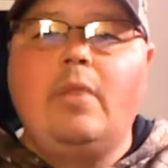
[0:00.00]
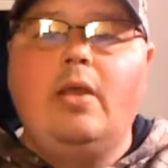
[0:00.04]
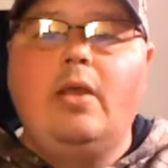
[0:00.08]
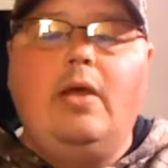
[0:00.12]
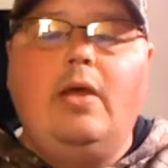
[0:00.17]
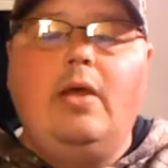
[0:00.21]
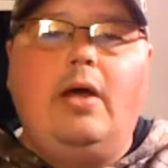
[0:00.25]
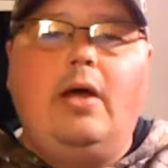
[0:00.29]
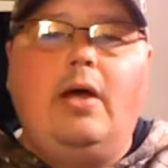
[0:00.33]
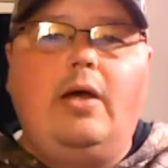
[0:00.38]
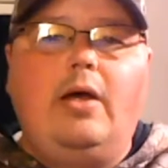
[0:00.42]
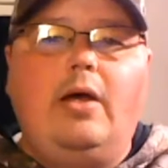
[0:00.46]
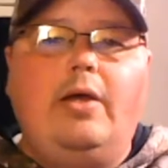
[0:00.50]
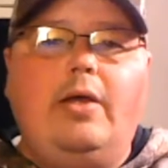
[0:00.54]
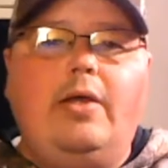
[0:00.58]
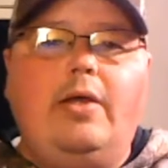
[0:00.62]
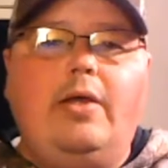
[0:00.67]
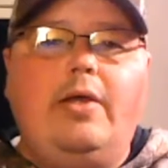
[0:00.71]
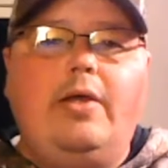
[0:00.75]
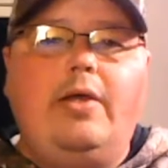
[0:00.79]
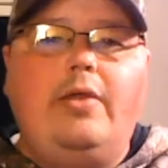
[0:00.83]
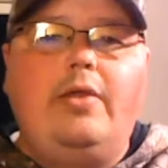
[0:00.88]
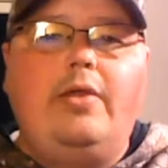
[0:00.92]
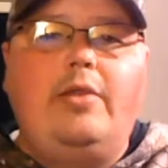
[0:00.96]

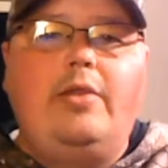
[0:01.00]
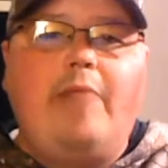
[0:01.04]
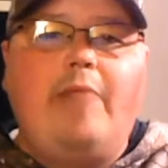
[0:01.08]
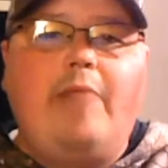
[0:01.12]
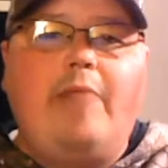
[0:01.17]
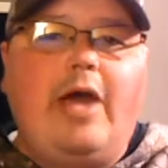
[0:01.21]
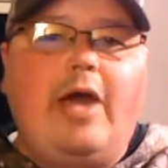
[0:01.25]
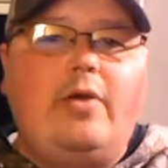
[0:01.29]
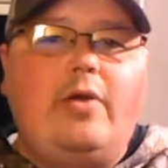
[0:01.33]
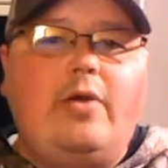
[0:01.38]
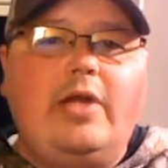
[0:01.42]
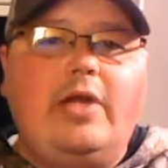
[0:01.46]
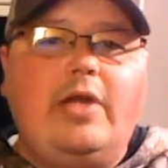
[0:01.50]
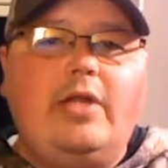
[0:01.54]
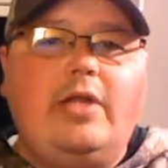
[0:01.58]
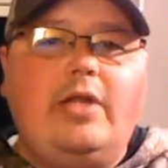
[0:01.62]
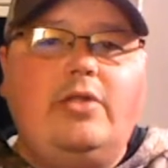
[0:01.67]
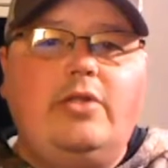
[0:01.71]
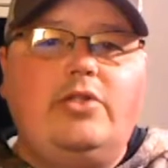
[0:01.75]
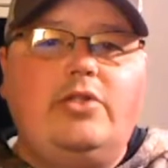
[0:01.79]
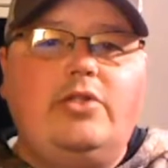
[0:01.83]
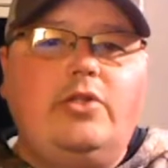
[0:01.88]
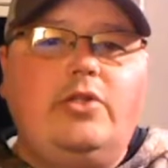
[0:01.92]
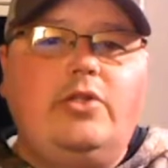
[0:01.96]

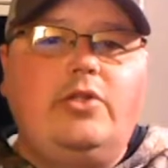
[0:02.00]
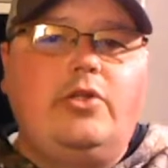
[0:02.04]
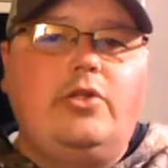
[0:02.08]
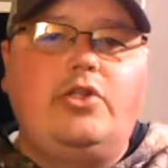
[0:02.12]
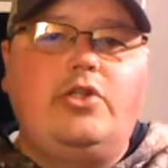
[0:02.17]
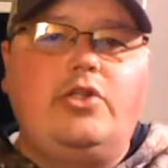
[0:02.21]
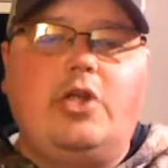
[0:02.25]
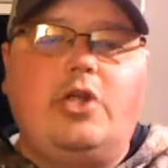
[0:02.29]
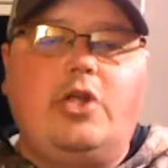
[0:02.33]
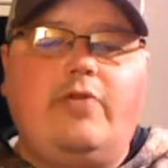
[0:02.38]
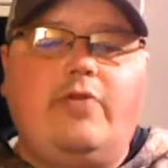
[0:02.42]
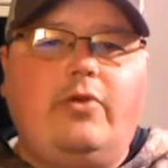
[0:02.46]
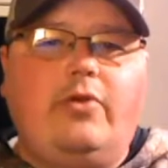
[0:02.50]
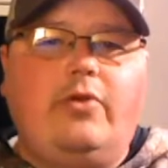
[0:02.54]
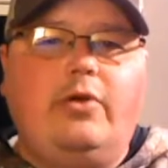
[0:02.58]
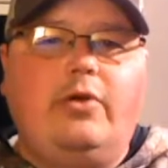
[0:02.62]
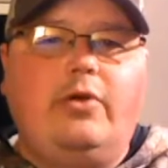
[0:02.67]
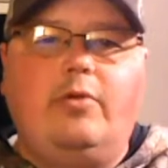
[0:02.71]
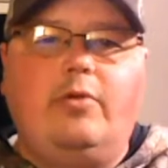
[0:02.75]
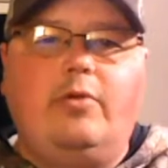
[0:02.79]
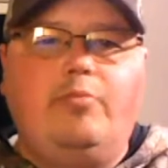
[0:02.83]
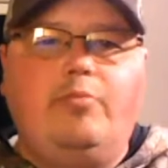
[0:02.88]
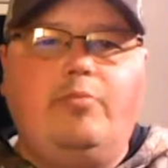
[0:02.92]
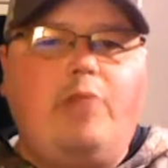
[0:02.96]
battery, to check
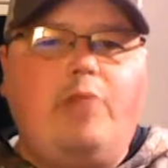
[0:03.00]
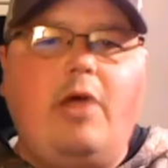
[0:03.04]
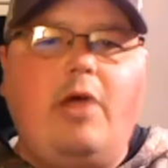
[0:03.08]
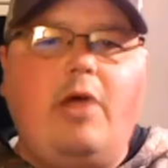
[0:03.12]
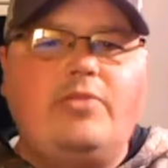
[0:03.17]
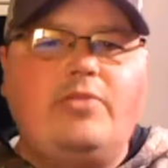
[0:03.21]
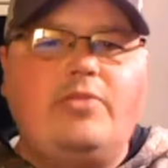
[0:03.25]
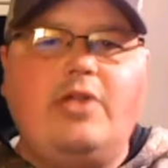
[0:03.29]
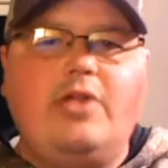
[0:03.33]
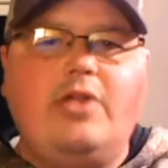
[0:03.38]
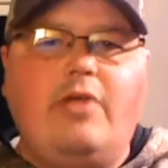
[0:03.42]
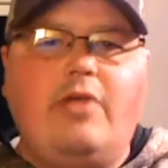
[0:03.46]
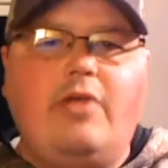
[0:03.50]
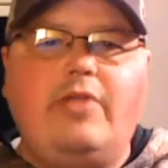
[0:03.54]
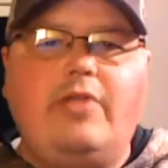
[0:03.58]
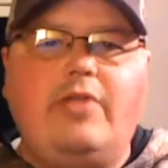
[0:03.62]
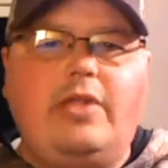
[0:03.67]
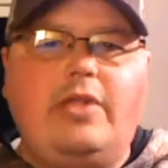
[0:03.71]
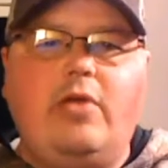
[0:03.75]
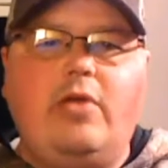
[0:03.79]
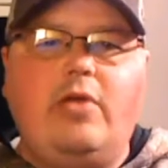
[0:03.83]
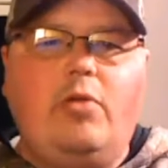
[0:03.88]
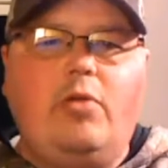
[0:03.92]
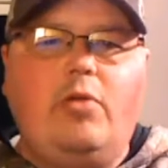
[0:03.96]
for bomb stuff
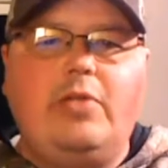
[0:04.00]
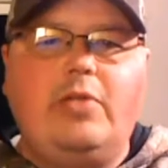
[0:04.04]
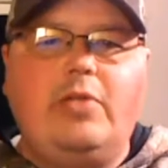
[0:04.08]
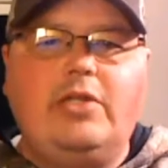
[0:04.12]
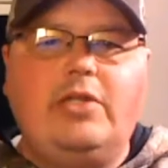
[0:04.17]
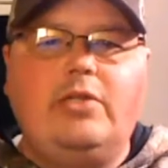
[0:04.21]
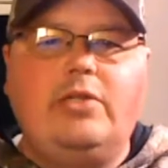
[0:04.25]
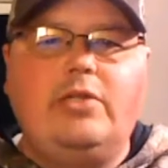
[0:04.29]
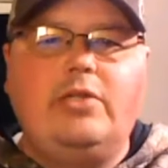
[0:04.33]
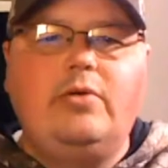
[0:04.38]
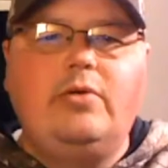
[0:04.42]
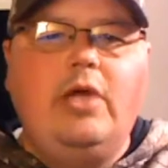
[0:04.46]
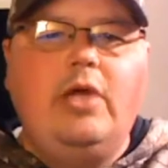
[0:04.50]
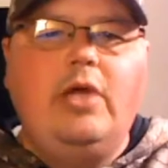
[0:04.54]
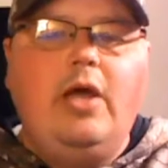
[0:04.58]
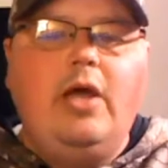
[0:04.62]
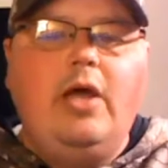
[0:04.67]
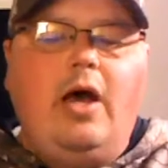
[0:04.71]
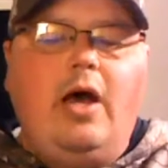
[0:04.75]
that they normally do.